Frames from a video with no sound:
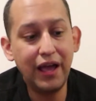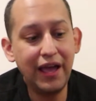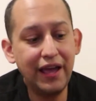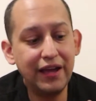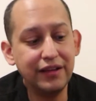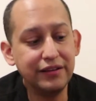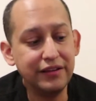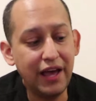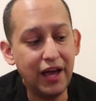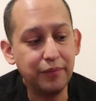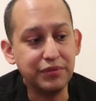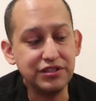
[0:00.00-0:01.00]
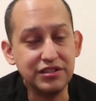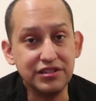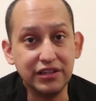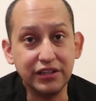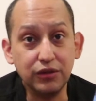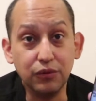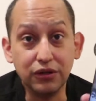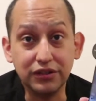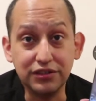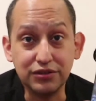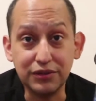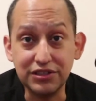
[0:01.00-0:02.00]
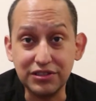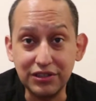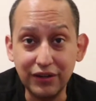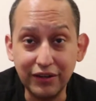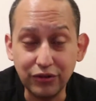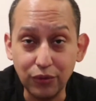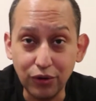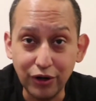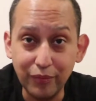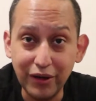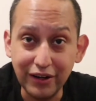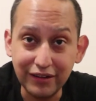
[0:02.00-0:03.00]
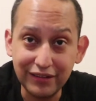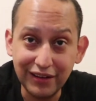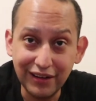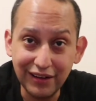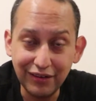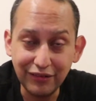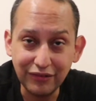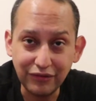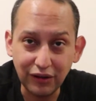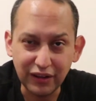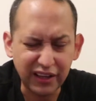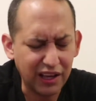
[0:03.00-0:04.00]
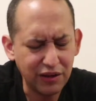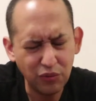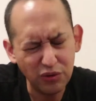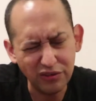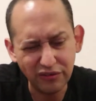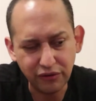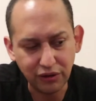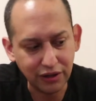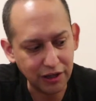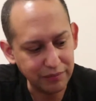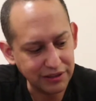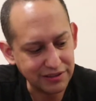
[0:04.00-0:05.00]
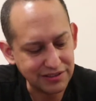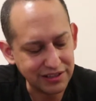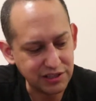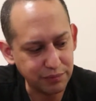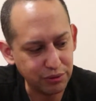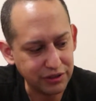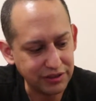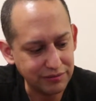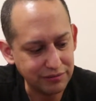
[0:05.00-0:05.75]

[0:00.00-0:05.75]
And the app is designed to work this way, so you don't have to worry about it falling out. It wouldn't fall out because that's a pretty